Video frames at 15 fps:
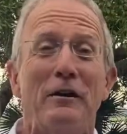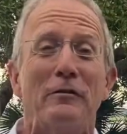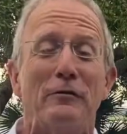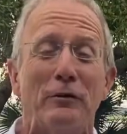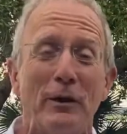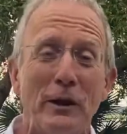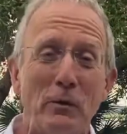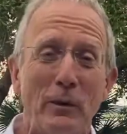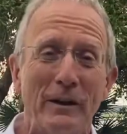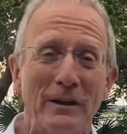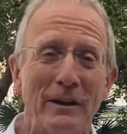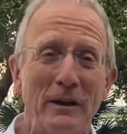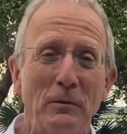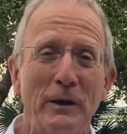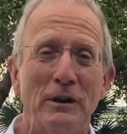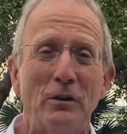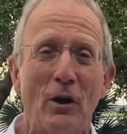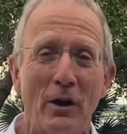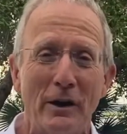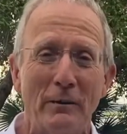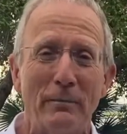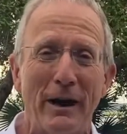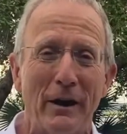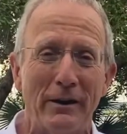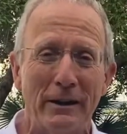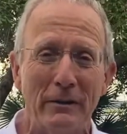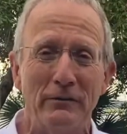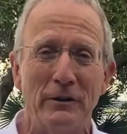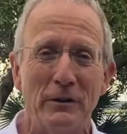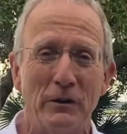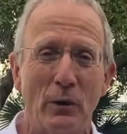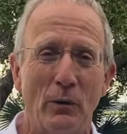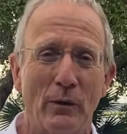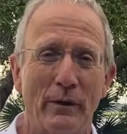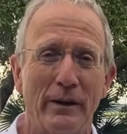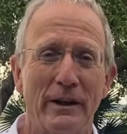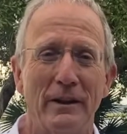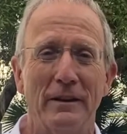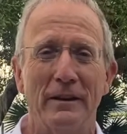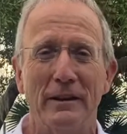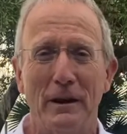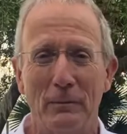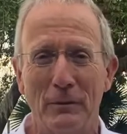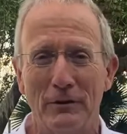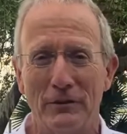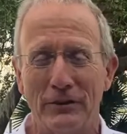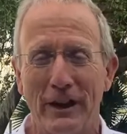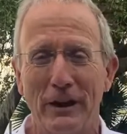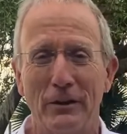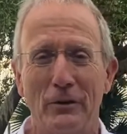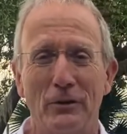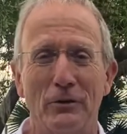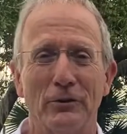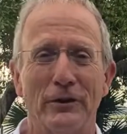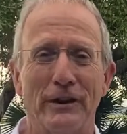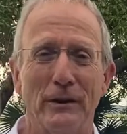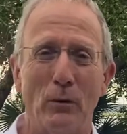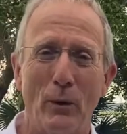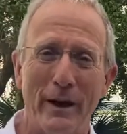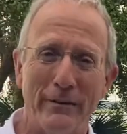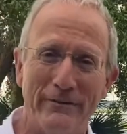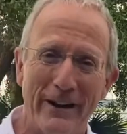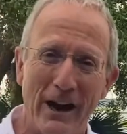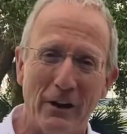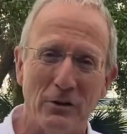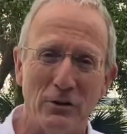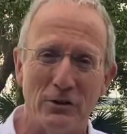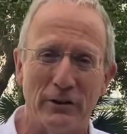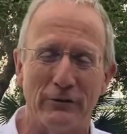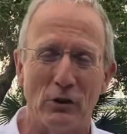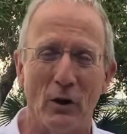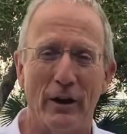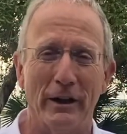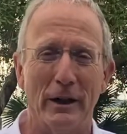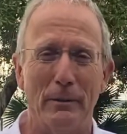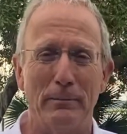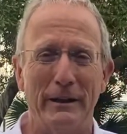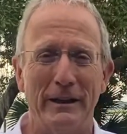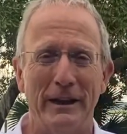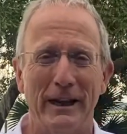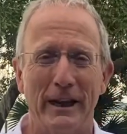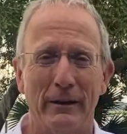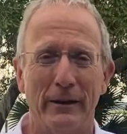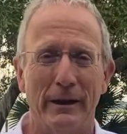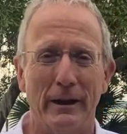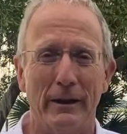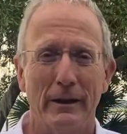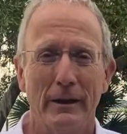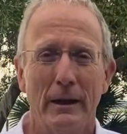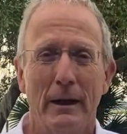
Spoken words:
Frequently, we talk about inventory and the number of sales and the way values have gone up in the area.